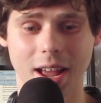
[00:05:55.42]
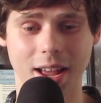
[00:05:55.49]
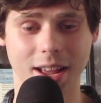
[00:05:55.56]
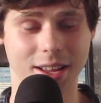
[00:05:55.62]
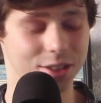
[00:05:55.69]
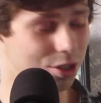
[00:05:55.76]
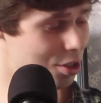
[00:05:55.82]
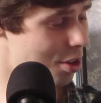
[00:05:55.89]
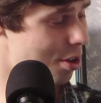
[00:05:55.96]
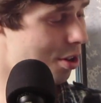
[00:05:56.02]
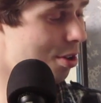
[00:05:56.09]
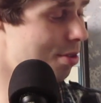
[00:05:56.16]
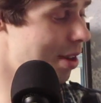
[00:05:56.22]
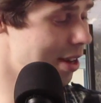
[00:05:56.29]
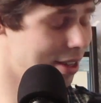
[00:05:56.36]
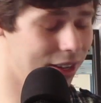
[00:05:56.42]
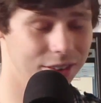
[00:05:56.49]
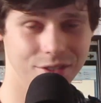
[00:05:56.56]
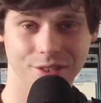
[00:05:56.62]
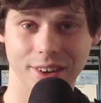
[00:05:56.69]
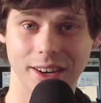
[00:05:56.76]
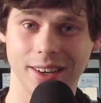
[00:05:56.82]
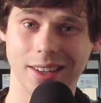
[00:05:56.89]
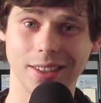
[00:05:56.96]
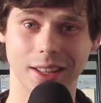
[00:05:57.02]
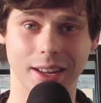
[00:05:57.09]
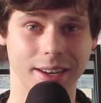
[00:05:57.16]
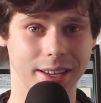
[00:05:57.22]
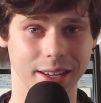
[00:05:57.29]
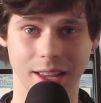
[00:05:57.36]
Uh, so I didn't really need
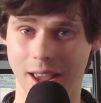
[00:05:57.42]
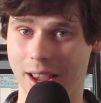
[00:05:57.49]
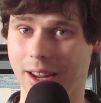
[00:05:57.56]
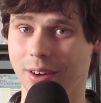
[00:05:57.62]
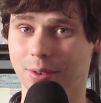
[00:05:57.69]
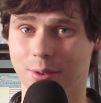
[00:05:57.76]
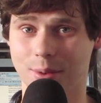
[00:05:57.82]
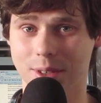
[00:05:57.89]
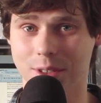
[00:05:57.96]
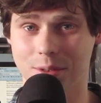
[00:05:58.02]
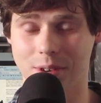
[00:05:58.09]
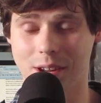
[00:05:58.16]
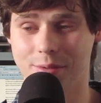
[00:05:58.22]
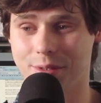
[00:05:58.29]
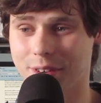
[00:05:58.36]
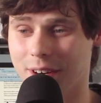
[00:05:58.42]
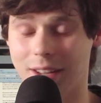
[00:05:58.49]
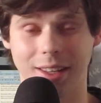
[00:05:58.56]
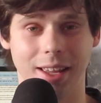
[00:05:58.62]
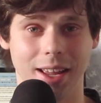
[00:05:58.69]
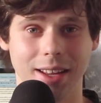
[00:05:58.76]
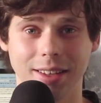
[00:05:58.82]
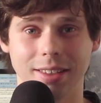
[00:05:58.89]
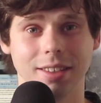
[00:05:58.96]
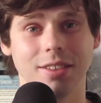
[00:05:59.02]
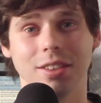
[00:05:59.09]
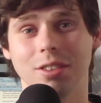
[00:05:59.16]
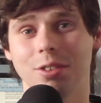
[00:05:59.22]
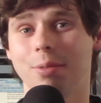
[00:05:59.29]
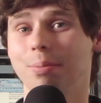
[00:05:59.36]
any gain or whatsoever. Again,
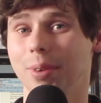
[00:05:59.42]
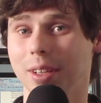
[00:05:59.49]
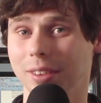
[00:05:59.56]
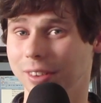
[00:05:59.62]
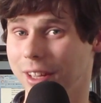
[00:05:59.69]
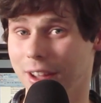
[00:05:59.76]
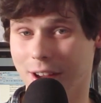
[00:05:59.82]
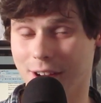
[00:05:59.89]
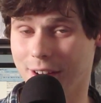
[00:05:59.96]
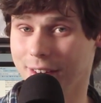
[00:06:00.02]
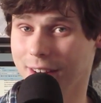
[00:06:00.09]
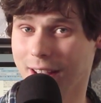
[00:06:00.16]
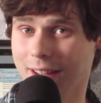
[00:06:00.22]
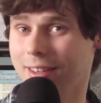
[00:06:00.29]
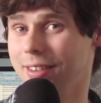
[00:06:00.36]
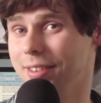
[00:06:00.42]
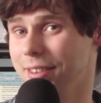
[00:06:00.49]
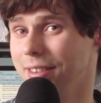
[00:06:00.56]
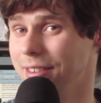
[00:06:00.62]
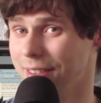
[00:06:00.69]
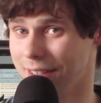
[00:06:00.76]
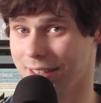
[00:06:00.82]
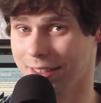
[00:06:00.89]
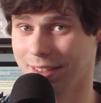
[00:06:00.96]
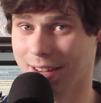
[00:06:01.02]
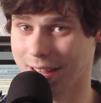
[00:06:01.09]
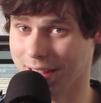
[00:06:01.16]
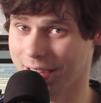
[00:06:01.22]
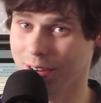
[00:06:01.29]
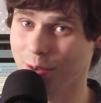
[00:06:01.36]
this is completely unedited in
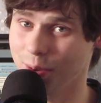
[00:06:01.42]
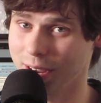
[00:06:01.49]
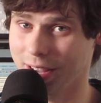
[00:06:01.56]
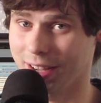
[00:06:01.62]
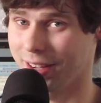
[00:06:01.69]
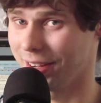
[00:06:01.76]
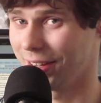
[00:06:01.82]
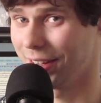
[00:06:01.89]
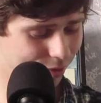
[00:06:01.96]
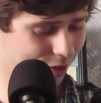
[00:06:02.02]
any way.